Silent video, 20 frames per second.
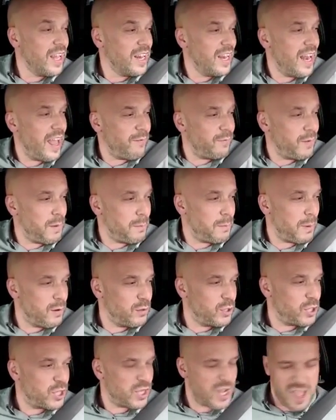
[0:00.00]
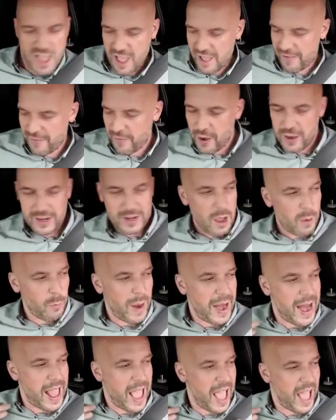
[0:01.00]
Lovely blue shirt. I thought I
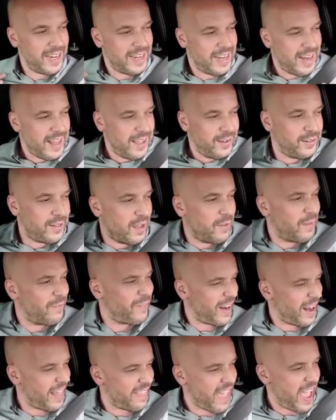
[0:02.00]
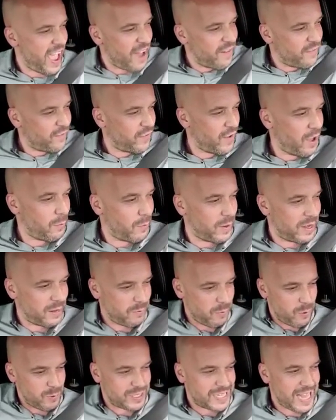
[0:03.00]
went out, you know, I felt like that advert when he
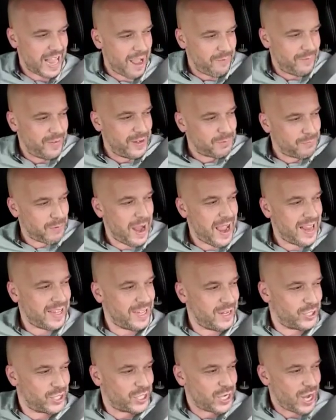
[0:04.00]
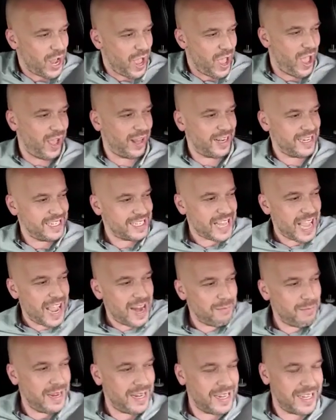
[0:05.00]
walks out with his brand new shirt. He's going
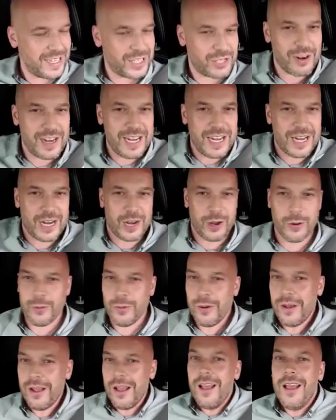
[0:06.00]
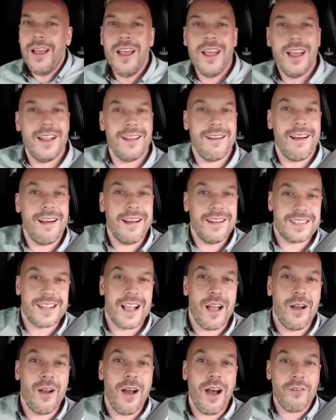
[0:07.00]
to meet a treacle. Uh,
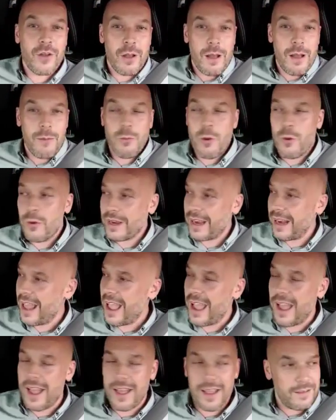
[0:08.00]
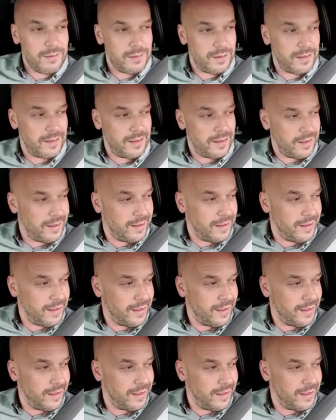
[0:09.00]
so i am walking out. Uh, Tinder.